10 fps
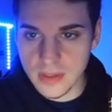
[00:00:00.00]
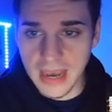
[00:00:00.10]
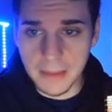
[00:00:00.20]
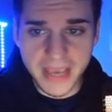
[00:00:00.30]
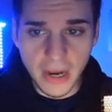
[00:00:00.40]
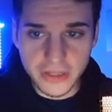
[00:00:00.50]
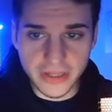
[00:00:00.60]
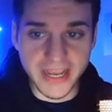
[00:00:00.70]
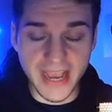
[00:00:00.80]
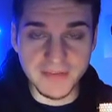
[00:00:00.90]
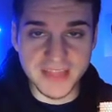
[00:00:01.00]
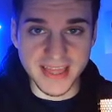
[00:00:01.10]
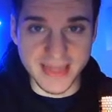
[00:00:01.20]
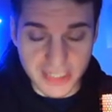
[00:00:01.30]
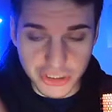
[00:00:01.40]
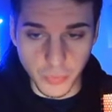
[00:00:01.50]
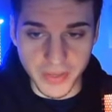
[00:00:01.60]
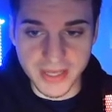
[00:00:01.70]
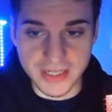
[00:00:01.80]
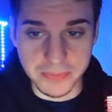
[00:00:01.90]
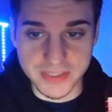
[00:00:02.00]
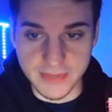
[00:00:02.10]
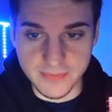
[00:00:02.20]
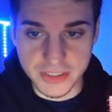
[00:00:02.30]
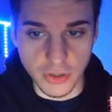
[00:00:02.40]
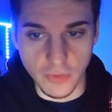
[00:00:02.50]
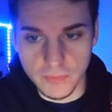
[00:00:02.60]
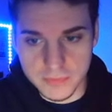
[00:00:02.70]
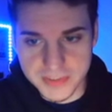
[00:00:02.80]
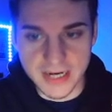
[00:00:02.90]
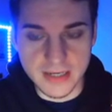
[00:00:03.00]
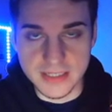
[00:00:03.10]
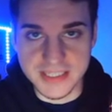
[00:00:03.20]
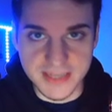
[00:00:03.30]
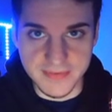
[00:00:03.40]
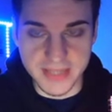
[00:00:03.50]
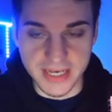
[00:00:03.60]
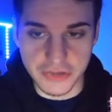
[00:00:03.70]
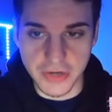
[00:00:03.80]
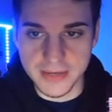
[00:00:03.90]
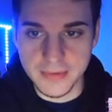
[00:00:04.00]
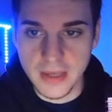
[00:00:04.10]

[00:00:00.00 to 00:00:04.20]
I'm calculating everything this week specifically, so technically seven days, right?